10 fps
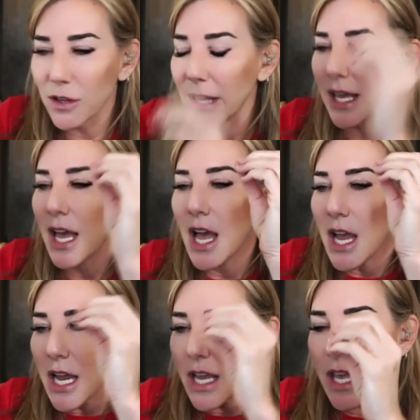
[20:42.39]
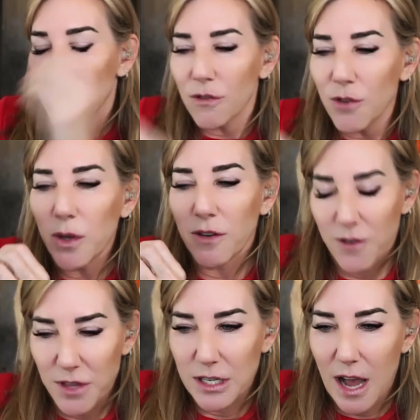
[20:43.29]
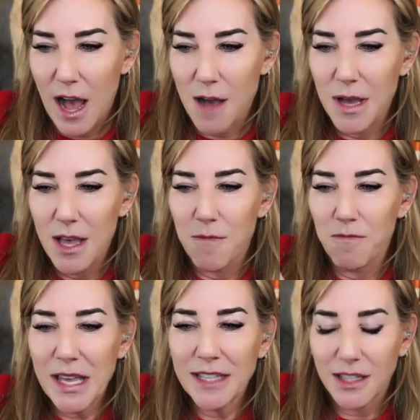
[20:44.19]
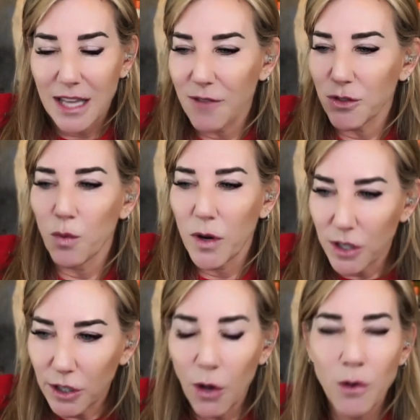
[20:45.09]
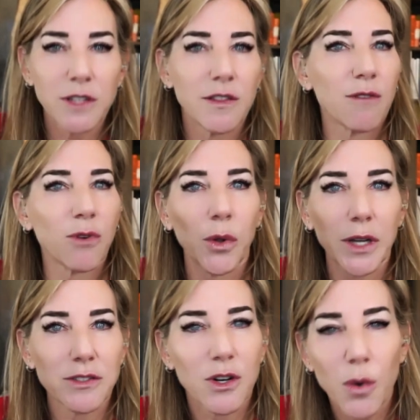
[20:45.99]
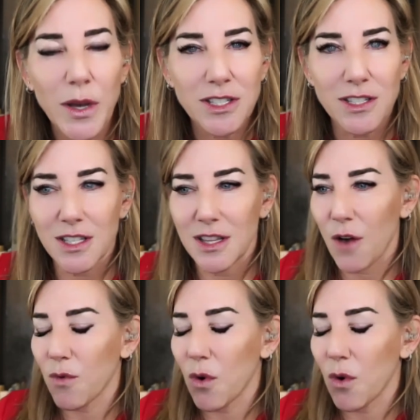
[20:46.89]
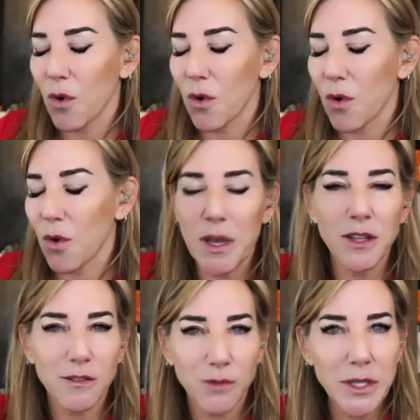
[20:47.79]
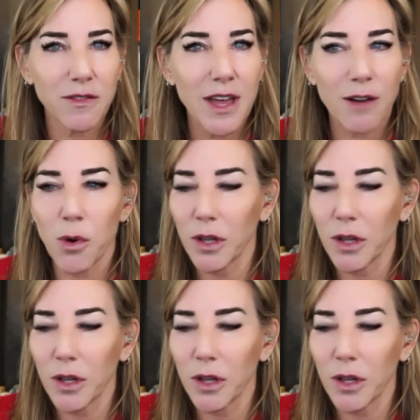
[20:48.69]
They're like, interviewing for the job means that they have to wear the clothes of that role and answer questions in that role and, and in the voice of that role.